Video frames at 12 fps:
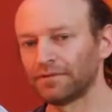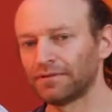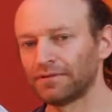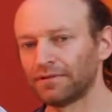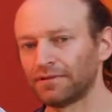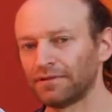
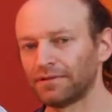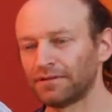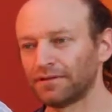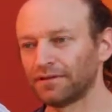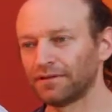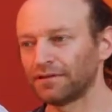
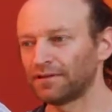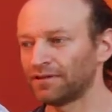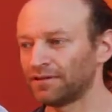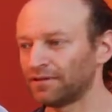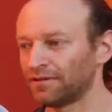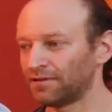
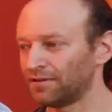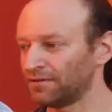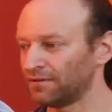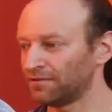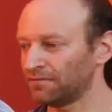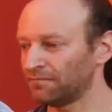(silent)